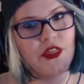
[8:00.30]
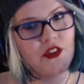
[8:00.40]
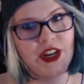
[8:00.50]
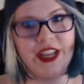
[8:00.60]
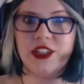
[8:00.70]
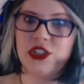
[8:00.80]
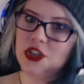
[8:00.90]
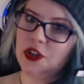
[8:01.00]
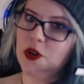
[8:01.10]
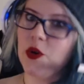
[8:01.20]
3,
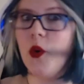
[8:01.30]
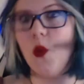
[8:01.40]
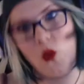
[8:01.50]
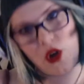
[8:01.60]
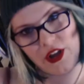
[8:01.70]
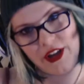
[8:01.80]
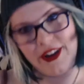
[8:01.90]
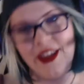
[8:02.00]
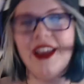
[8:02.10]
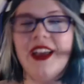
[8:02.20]
2,
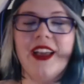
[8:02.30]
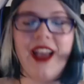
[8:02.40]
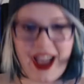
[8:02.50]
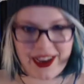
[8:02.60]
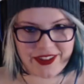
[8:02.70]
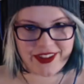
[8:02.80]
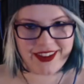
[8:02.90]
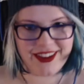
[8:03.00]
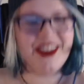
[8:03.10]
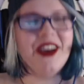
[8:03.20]
1,
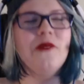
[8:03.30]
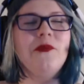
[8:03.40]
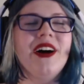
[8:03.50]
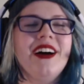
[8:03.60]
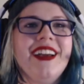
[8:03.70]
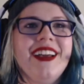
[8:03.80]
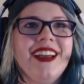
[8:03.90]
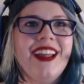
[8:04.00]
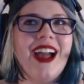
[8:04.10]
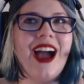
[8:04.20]
Agatha.
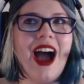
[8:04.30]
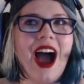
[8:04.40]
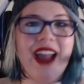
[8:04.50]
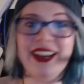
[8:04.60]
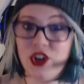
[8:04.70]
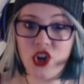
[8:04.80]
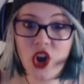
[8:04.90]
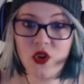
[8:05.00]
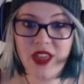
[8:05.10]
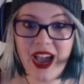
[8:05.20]
But I didn't
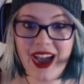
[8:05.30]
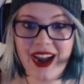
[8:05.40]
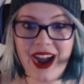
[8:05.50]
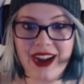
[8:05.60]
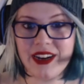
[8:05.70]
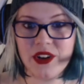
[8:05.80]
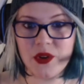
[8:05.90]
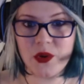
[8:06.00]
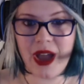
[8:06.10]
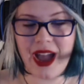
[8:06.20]
know that. I didn't know
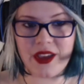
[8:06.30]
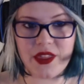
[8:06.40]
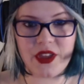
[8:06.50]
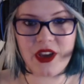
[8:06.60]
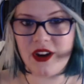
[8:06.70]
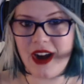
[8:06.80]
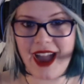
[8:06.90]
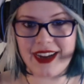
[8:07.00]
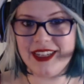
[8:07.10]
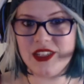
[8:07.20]
who Agatha or
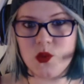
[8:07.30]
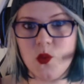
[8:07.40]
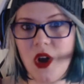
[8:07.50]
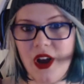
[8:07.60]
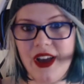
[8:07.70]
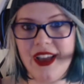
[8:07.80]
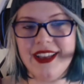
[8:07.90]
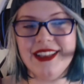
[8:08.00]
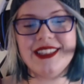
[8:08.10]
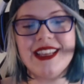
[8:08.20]
Agnes
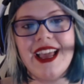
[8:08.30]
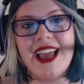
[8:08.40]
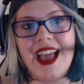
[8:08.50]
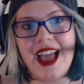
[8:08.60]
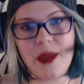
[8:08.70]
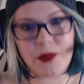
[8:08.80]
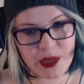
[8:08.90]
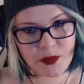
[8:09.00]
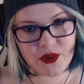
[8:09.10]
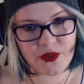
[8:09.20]
was, and
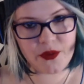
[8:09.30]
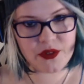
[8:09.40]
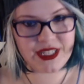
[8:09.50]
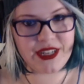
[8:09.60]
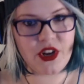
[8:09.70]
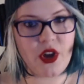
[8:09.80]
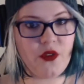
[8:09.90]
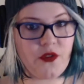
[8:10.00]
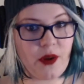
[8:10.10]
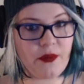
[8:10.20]
people did know
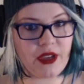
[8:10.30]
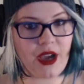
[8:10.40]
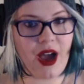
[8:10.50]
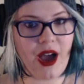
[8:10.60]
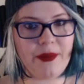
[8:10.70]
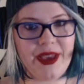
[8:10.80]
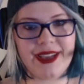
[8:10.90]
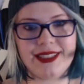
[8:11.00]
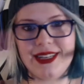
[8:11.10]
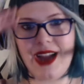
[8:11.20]
from the
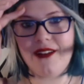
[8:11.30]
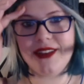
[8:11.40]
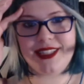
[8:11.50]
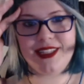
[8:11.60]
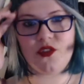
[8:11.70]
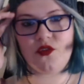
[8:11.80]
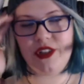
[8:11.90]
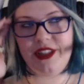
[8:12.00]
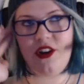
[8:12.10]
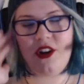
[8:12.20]
comics. And obviously, it's
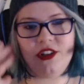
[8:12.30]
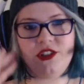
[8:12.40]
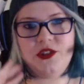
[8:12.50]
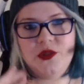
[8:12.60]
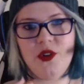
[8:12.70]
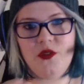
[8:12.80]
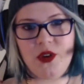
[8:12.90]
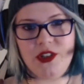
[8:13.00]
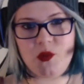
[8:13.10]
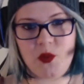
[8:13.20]
really hard to
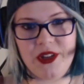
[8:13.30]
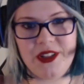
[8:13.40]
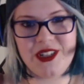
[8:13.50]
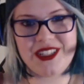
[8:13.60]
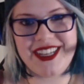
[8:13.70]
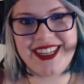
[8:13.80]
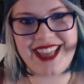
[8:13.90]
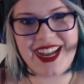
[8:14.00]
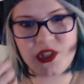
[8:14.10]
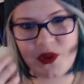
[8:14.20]
avoid spoilers like
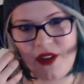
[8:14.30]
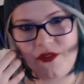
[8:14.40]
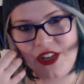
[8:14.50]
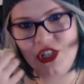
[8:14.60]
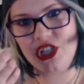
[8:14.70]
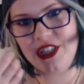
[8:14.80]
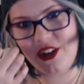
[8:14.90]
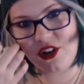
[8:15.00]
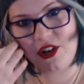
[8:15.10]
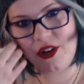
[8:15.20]
that, so I eventually
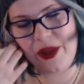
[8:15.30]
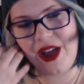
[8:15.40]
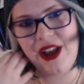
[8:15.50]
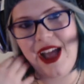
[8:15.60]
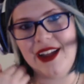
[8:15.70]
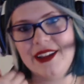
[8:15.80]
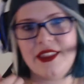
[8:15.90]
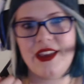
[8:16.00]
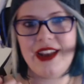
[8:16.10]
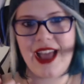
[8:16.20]
heard about Agatha
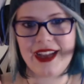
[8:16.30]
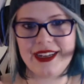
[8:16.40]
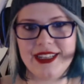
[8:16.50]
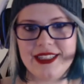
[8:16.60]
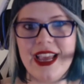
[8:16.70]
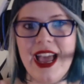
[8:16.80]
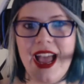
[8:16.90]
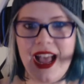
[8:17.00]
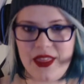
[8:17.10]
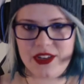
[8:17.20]
and Agnes
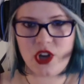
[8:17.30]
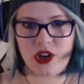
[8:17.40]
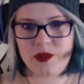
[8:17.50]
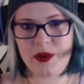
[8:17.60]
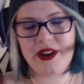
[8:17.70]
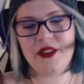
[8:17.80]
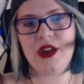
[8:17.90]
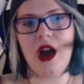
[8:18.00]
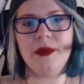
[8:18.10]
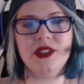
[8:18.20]
and then talked about it in the
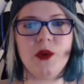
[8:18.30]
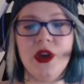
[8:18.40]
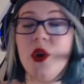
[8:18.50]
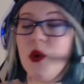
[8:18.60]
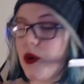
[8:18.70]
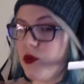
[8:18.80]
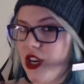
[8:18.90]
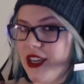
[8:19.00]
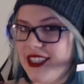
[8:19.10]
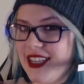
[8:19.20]
comments. But what I'm
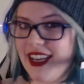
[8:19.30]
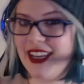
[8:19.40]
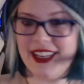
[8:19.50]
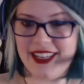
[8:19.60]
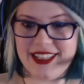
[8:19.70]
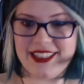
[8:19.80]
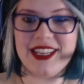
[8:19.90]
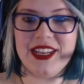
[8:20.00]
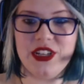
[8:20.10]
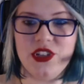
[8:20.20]
trying to say is
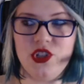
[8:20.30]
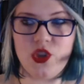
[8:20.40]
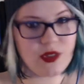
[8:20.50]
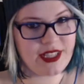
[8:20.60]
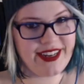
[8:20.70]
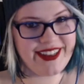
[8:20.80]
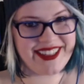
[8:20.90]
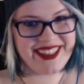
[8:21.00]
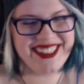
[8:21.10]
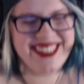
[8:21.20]
don't say anything.